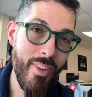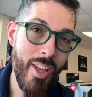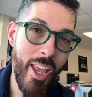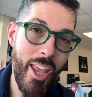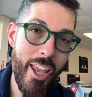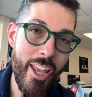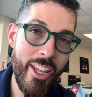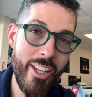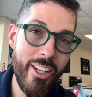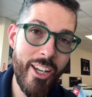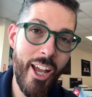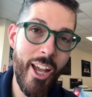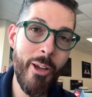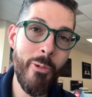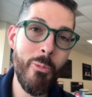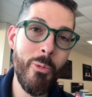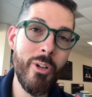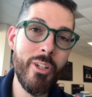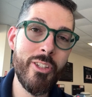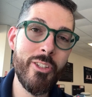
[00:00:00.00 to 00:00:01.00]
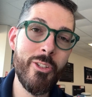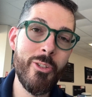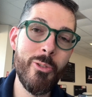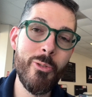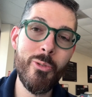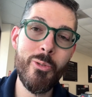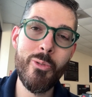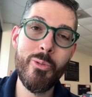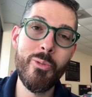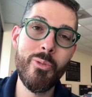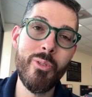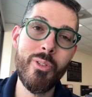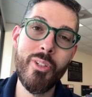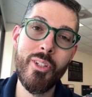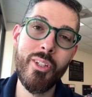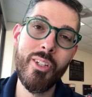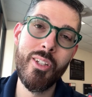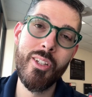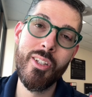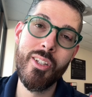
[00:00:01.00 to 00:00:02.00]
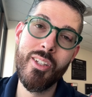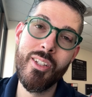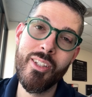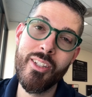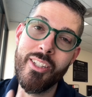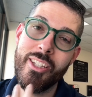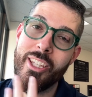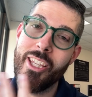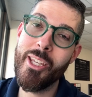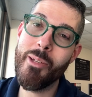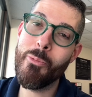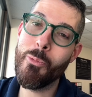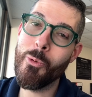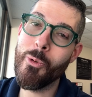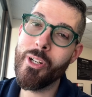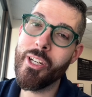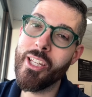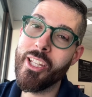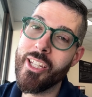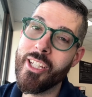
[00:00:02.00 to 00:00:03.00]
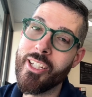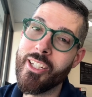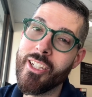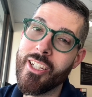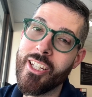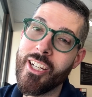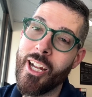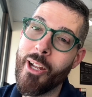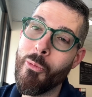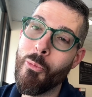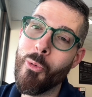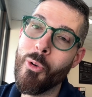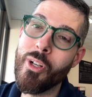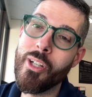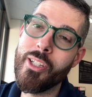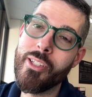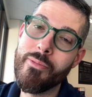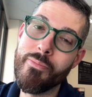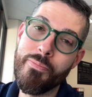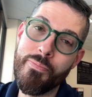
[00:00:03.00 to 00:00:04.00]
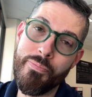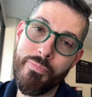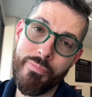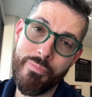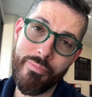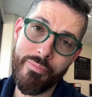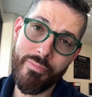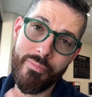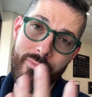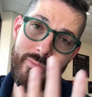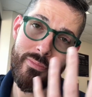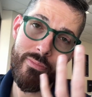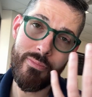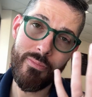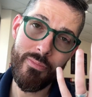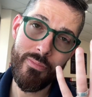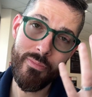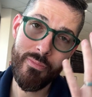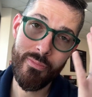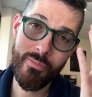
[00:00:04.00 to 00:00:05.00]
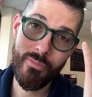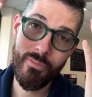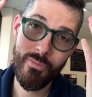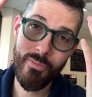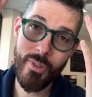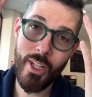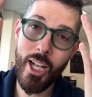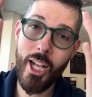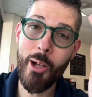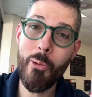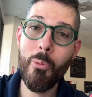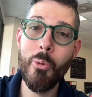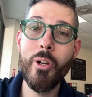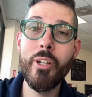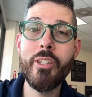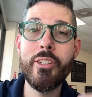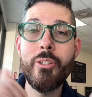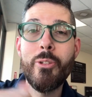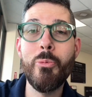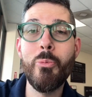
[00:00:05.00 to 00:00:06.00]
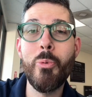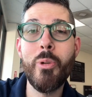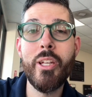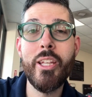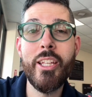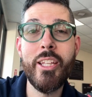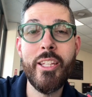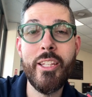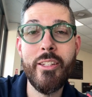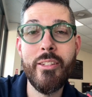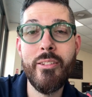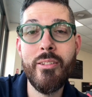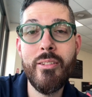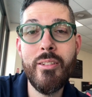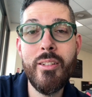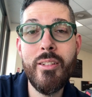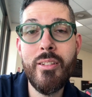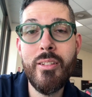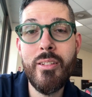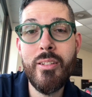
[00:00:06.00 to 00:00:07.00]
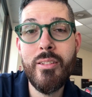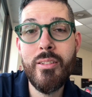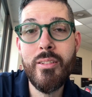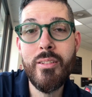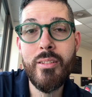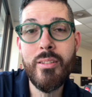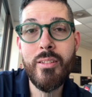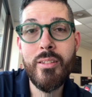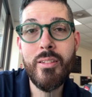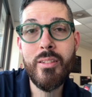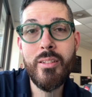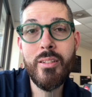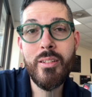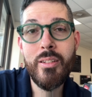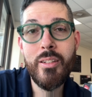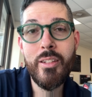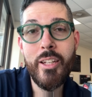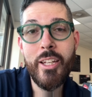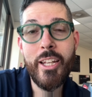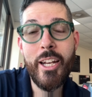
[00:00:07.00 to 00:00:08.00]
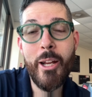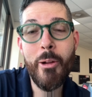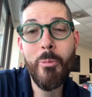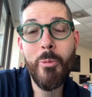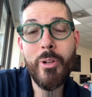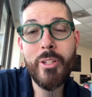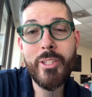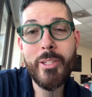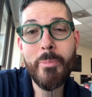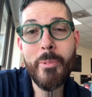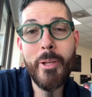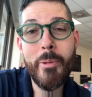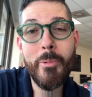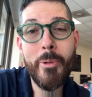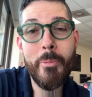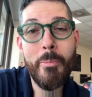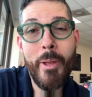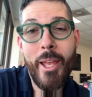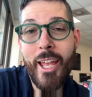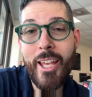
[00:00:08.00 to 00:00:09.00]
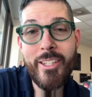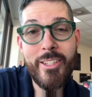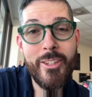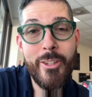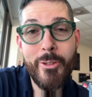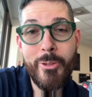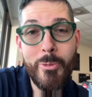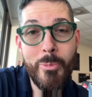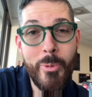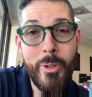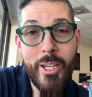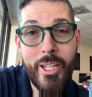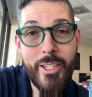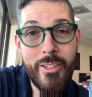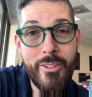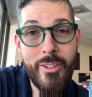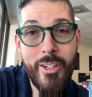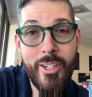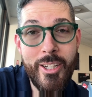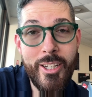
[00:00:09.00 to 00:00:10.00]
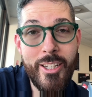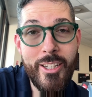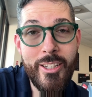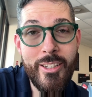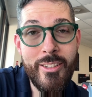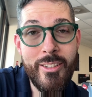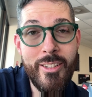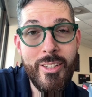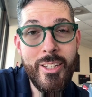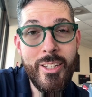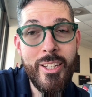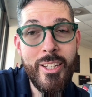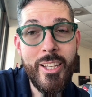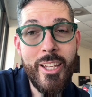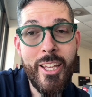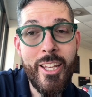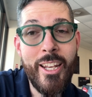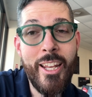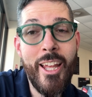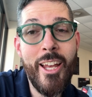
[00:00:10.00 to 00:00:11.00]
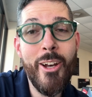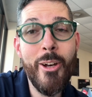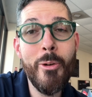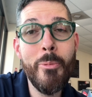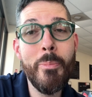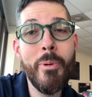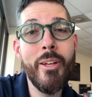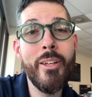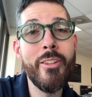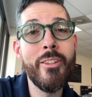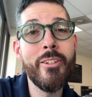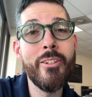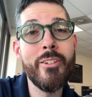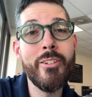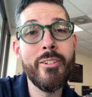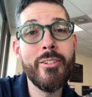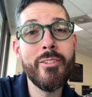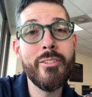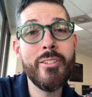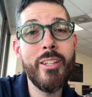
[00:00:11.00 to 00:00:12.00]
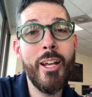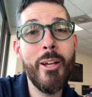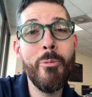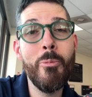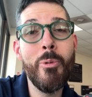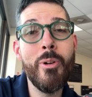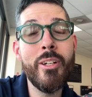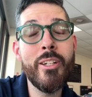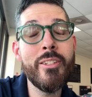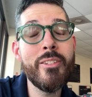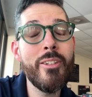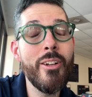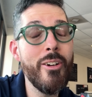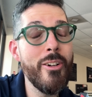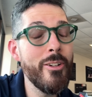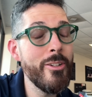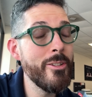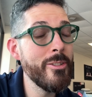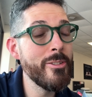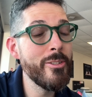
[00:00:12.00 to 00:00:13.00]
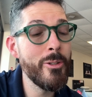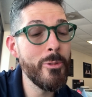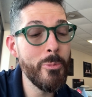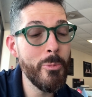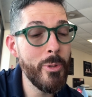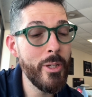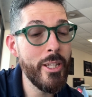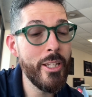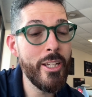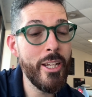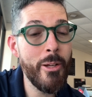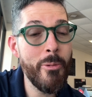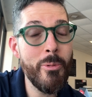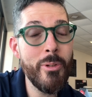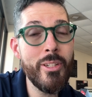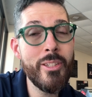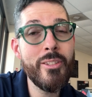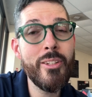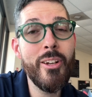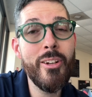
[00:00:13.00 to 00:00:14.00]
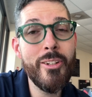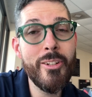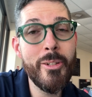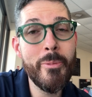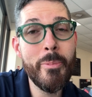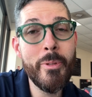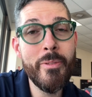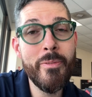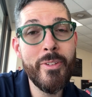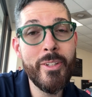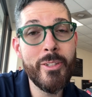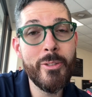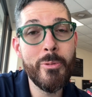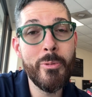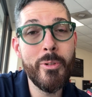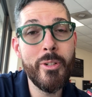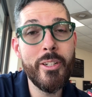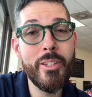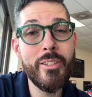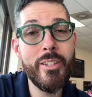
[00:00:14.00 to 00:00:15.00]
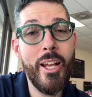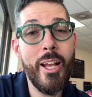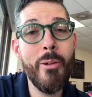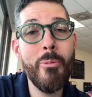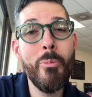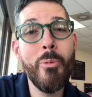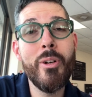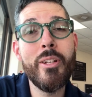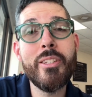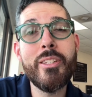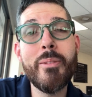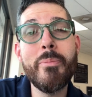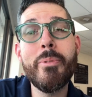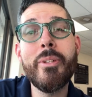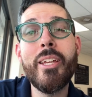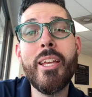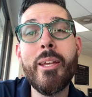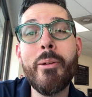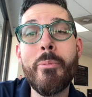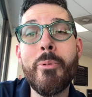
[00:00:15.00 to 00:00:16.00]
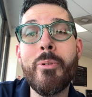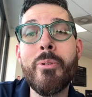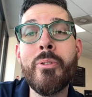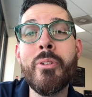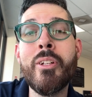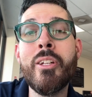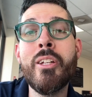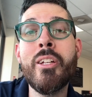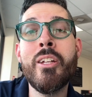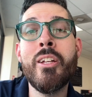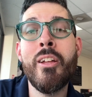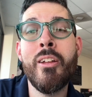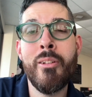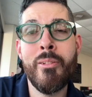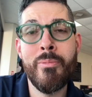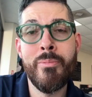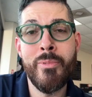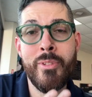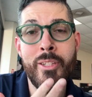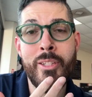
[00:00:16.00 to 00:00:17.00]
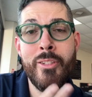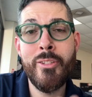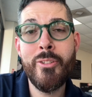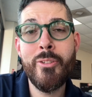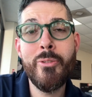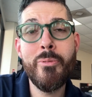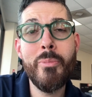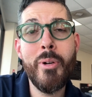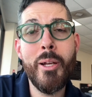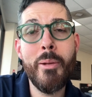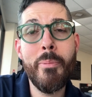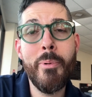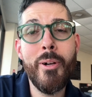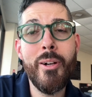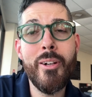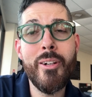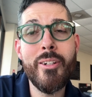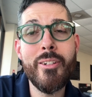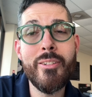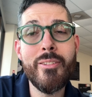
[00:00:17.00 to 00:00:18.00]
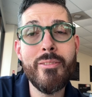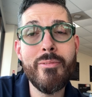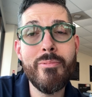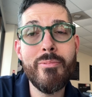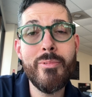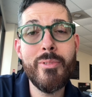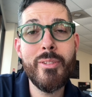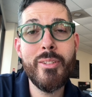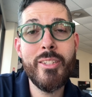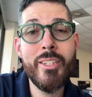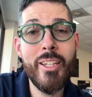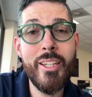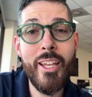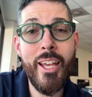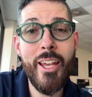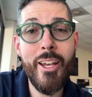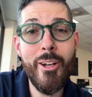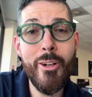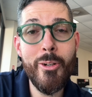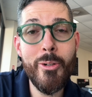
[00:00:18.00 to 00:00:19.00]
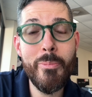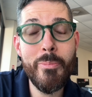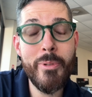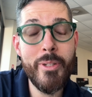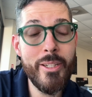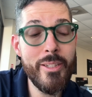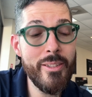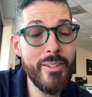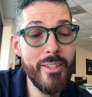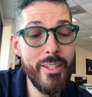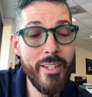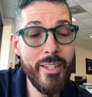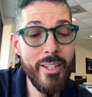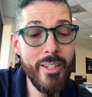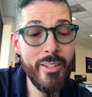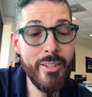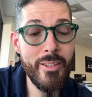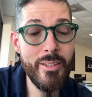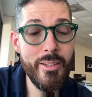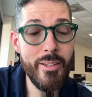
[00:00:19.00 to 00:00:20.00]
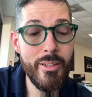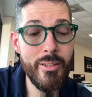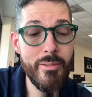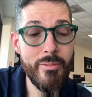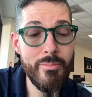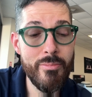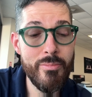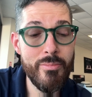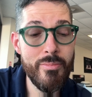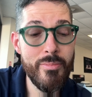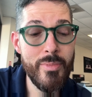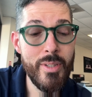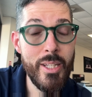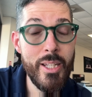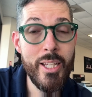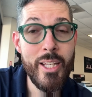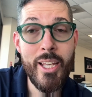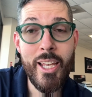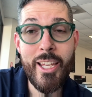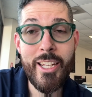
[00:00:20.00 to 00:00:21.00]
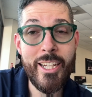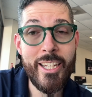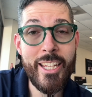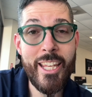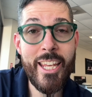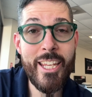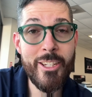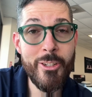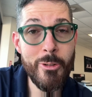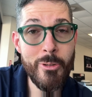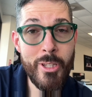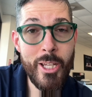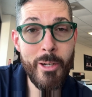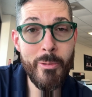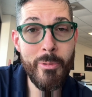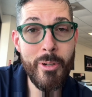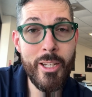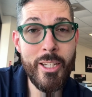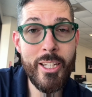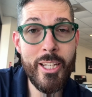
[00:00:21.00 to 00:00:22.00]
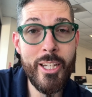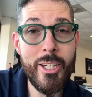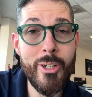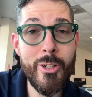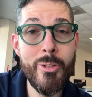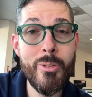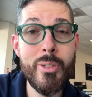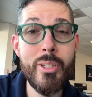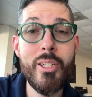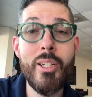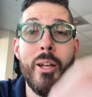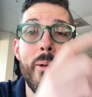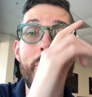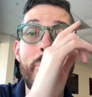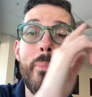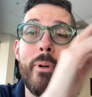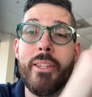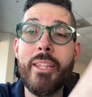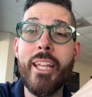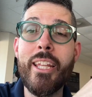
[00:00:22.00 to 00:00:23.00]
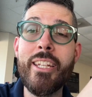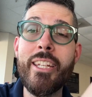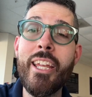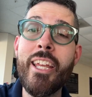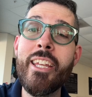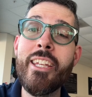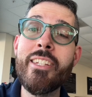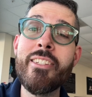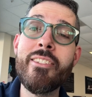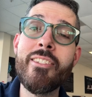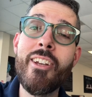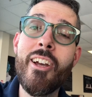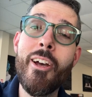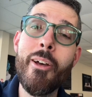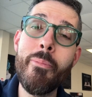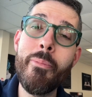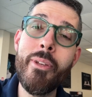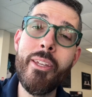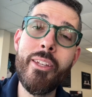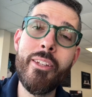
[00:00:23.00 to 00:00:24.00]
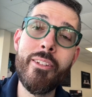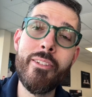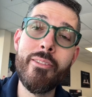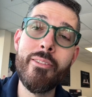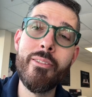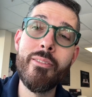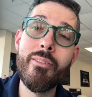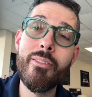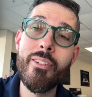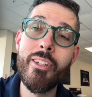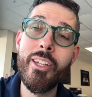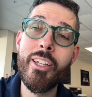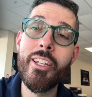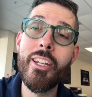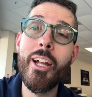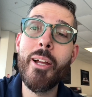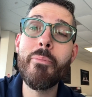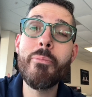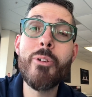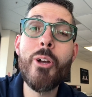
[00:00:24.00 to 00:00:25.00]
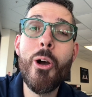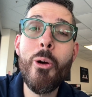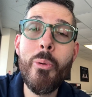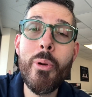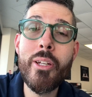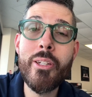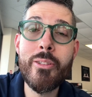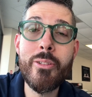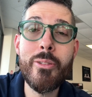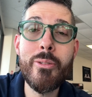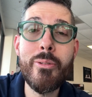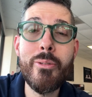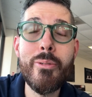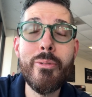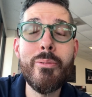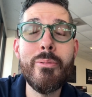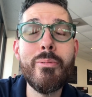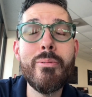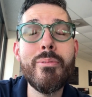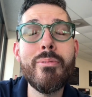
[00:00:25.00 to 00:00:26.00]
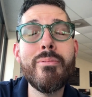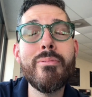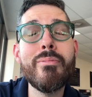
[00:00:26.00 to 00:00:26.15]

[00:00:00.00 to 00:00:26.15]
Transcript: And I want to keep winning and I want I want to win and I want to be able to pass those winnings on and help others. I want us all to win. I want us all to be victorious. I want to be able to do my part to help and assist. And I can't do that right now, but that day is coming and I'm going to.